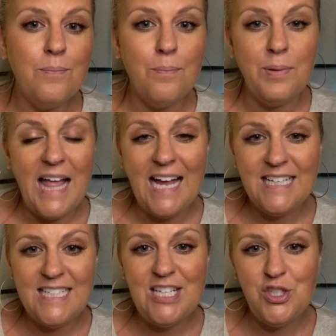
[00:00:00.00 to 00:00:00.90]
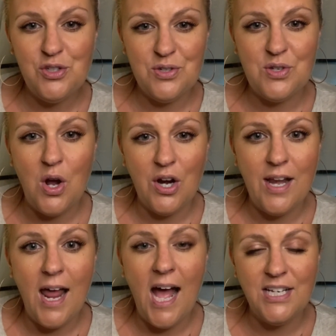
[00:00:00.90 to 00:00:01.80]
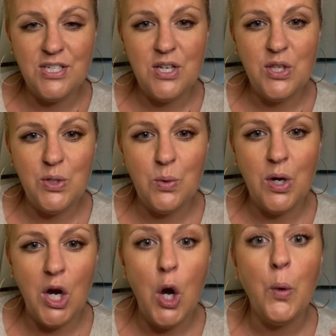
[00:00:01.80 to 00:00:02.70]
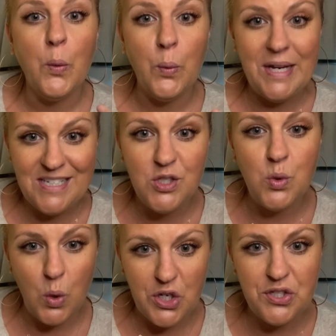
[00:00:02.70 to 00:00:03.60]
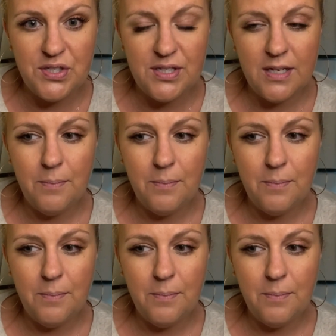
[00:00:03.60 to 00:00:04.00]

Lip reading: Black teachers are not your resource,